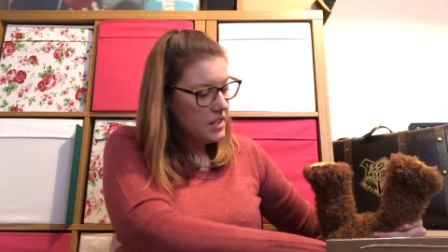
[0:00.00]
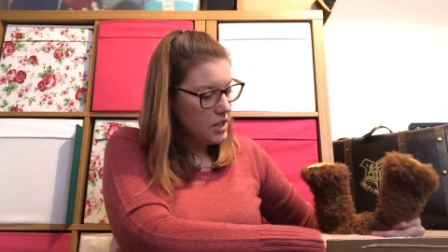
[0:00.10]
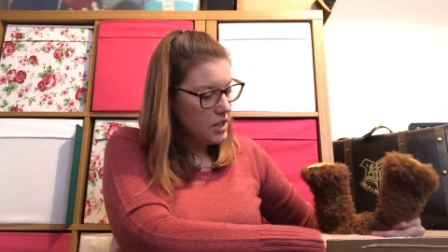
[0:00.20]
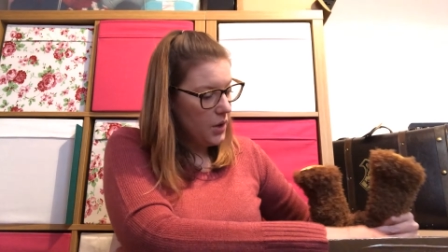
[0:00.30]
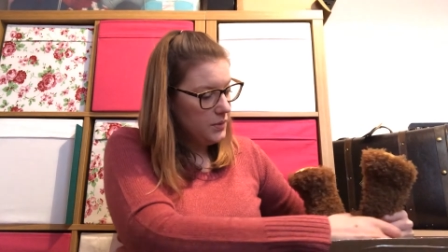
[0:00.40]

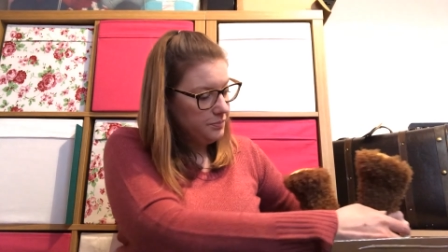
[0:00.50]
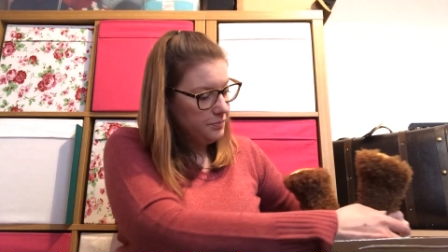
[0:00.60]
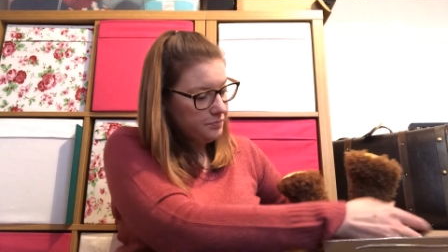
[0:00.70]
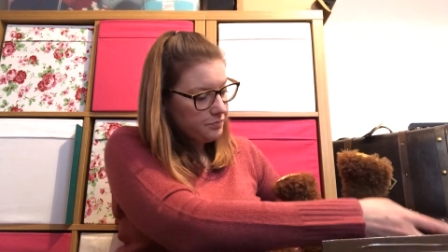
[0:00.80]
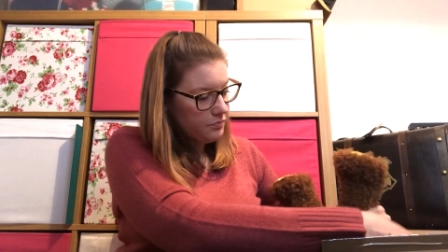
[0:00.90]
so
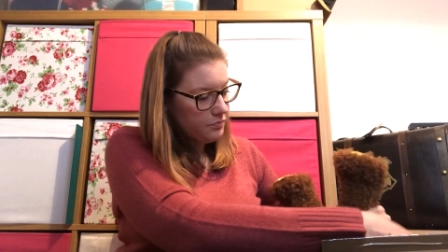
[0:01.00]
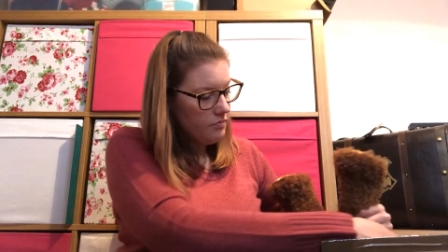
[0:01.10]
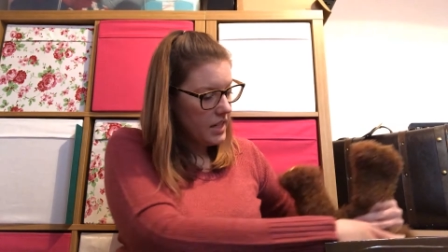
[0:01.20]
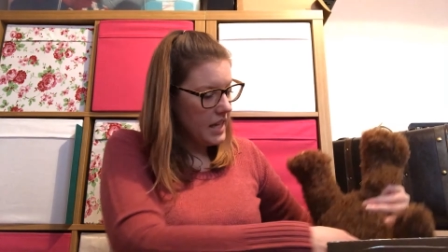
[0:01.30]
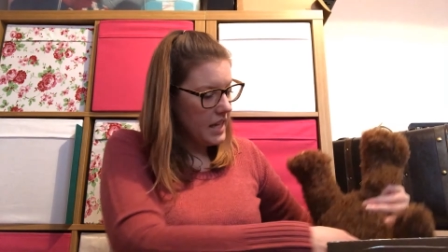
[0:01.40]

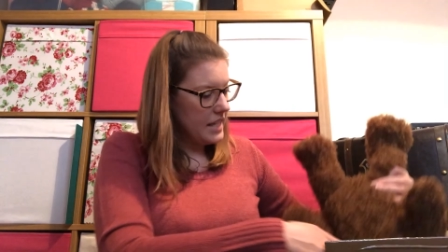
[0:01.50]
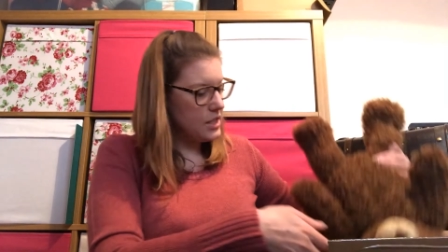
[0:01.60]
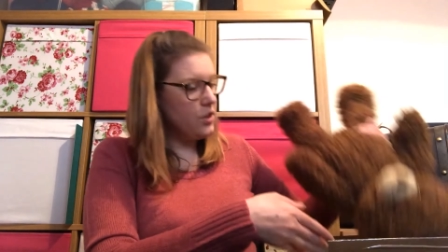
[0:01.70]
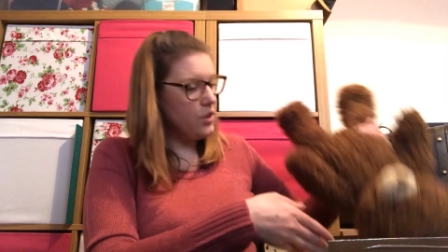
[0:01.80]
yeah so